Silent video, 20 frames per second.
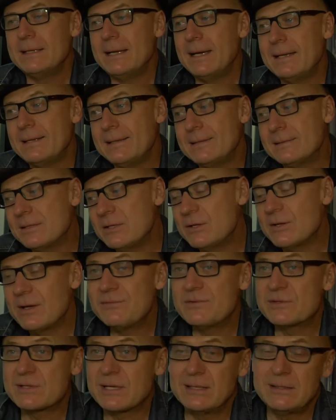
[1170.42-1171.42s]
And, you know,
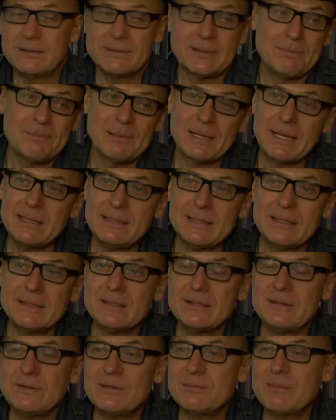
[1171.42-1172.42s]
I've tried to apply that
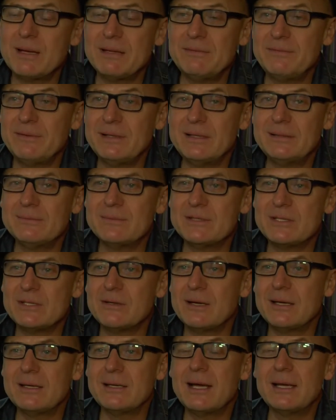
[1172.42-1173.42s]
into my films. You
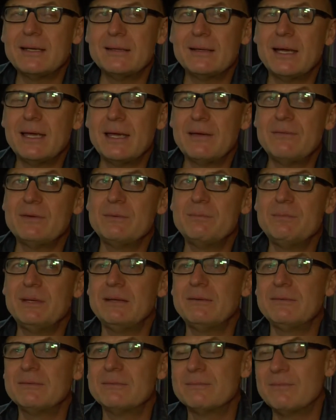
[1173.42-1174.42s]
know, I, I, I haven't
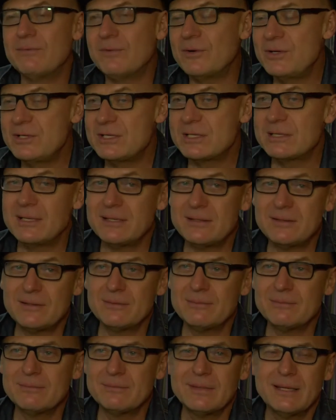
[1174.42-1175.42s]
been fortunate
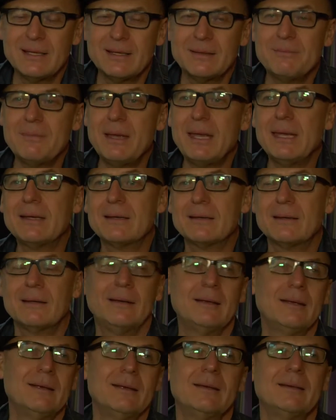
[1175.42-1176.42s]
to make
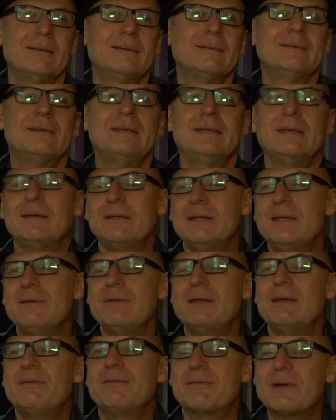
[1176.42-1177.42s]

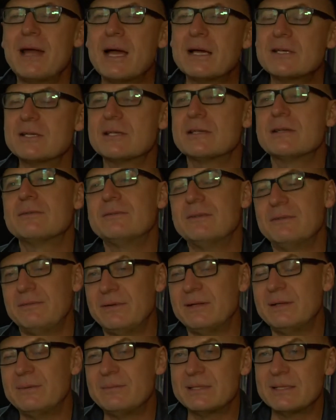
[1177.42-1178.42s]
even a fraction of the
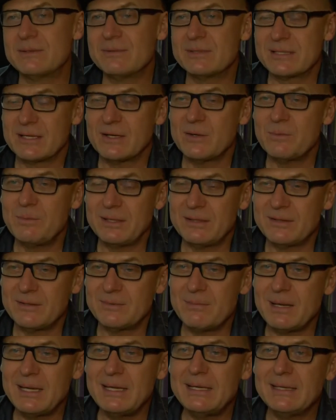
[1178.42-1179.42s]
films I was hoping to
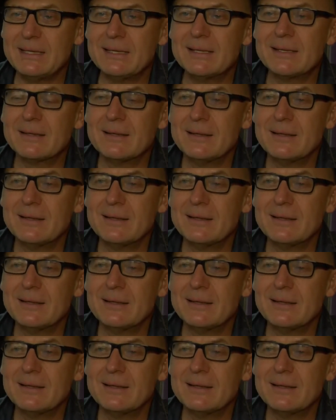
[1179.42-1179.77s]
make